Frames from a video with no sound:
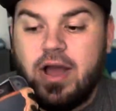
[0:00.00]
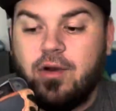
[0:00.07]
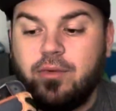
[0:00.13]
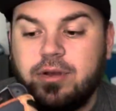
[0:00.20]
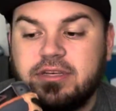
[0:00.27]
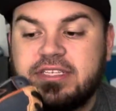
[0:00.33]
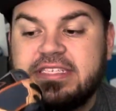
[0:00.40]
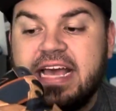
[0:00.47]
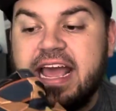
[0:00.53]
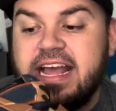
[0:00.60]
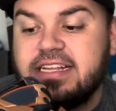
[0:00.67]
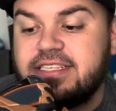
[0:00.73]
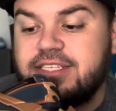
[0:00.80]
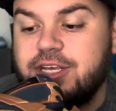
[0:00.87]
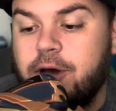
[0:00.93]
will say
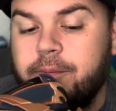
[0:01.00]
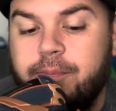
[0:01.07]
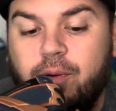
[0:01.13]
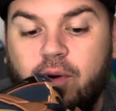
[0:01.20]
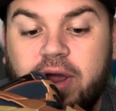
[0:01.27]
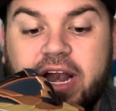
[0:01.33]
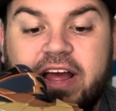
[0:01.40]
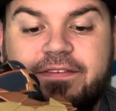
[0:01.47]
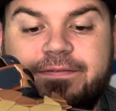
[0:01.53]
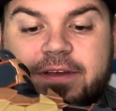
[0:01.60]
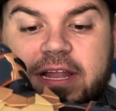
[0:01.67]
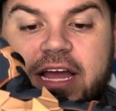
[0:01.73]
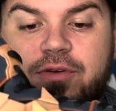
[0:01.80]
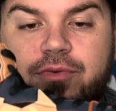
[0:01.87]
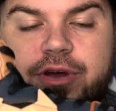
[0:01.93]
at some point, I feel
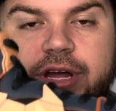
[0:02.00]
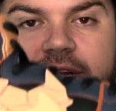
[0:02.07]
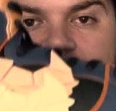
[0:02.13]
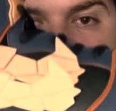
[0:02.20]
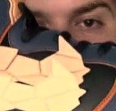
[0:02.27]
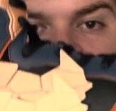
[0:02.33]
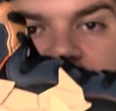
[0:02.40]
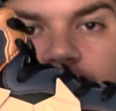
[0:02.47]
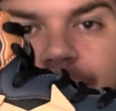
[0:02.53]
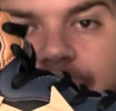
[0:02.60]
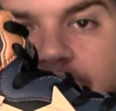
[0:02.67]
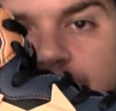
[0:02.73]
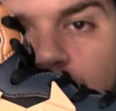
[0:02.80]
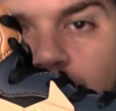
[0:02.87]
like we're going to see some people